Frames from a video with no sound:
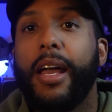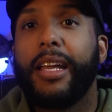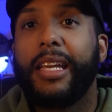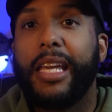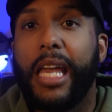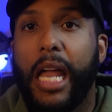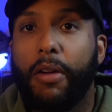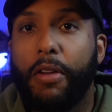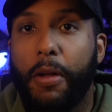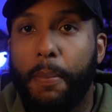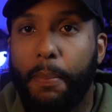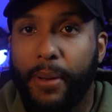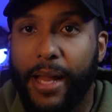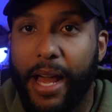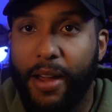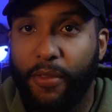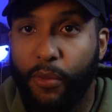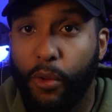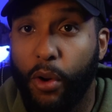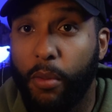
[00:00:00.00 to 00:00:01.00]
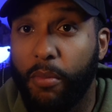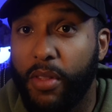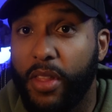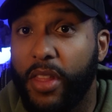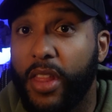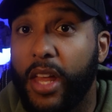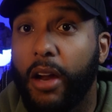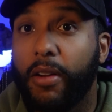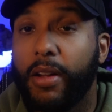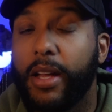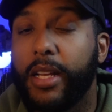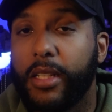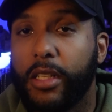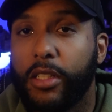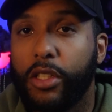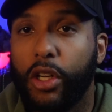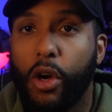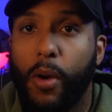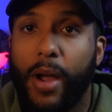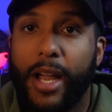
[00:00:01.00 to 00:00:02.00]
carry platform there is.
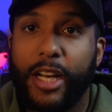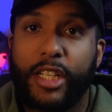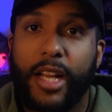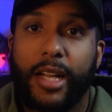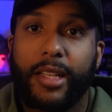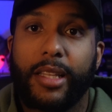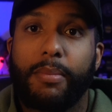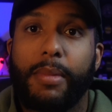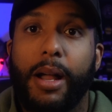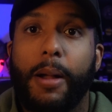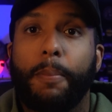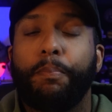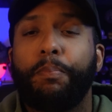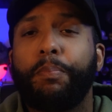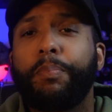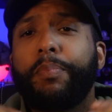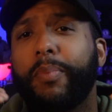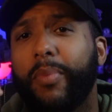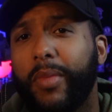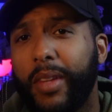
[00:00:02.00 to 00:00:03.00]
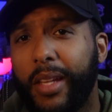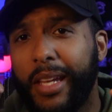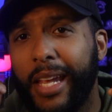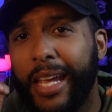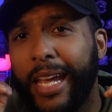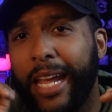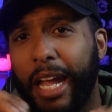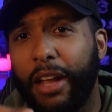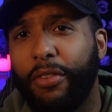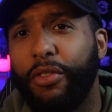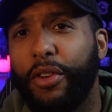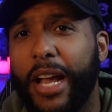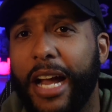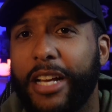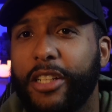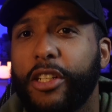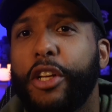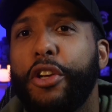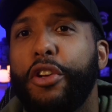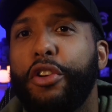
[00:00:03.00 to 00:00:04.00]
So go ahead, check them out. If you
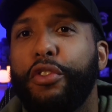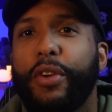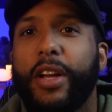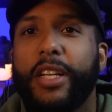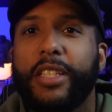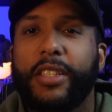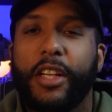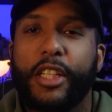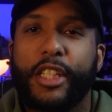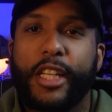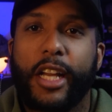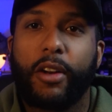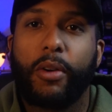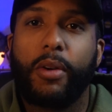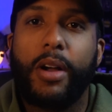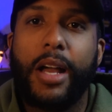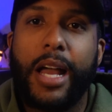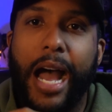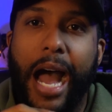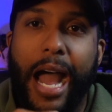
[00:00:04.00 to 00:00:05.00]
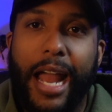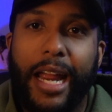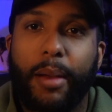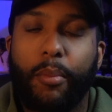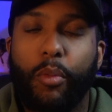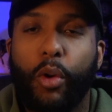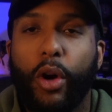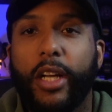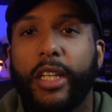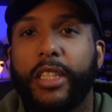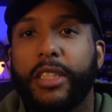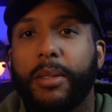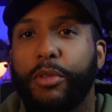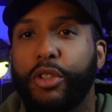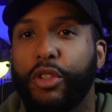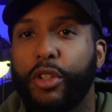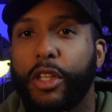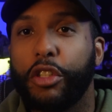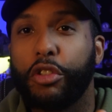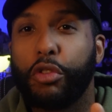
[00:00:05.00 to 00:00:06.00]
guys are huge fans of the channel, I am working some
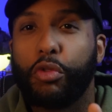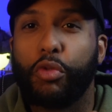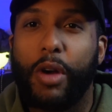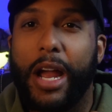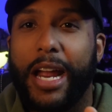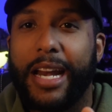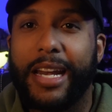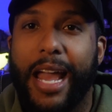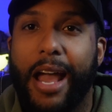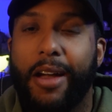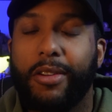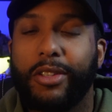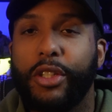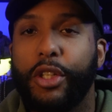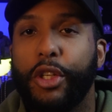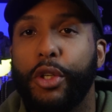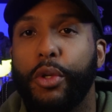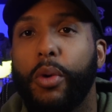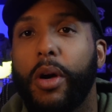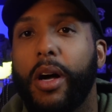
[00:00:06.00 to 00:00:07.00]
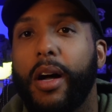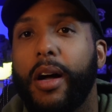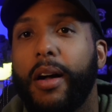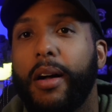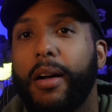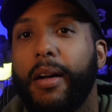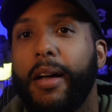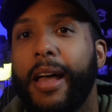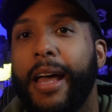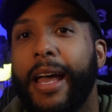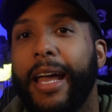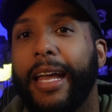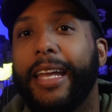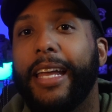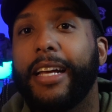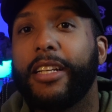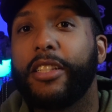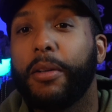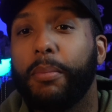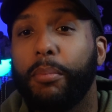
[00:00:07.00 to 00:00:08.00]
strings right now to
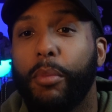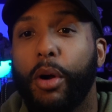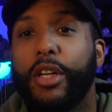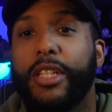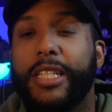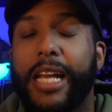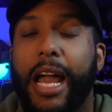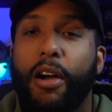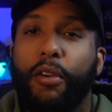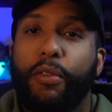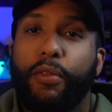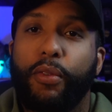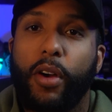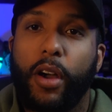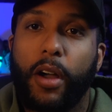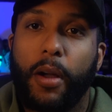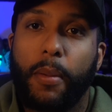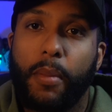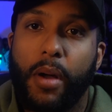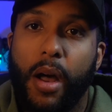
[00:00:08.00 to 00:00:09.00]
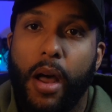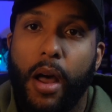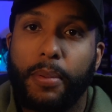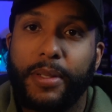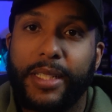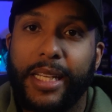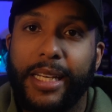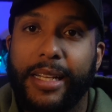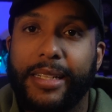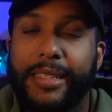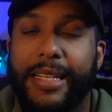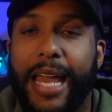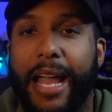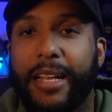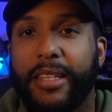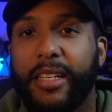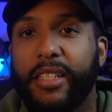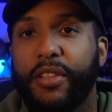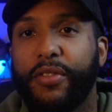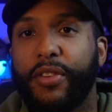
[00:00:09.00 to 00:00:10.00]
get some merch out from Obsidian
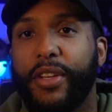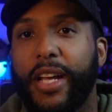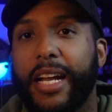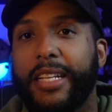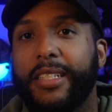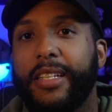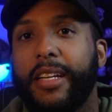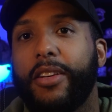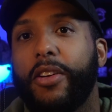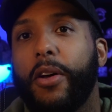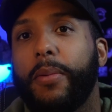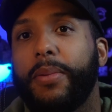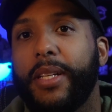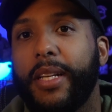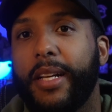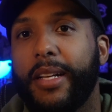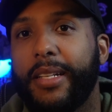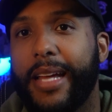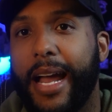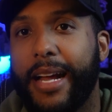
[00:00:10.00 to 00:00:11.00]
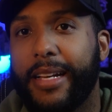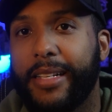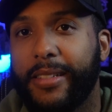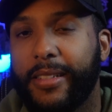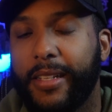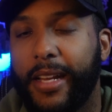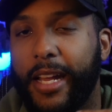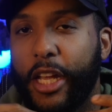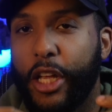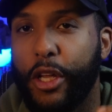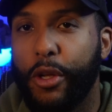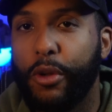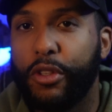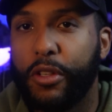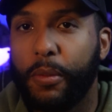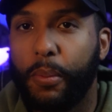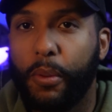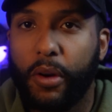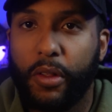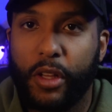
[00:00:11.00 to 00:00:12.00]
Tactics. If you guys didn't know, Obsidian Tactics is a huge
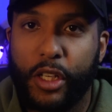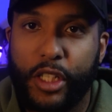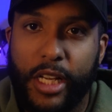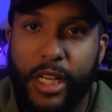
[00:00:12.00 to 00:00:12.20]
supporter of the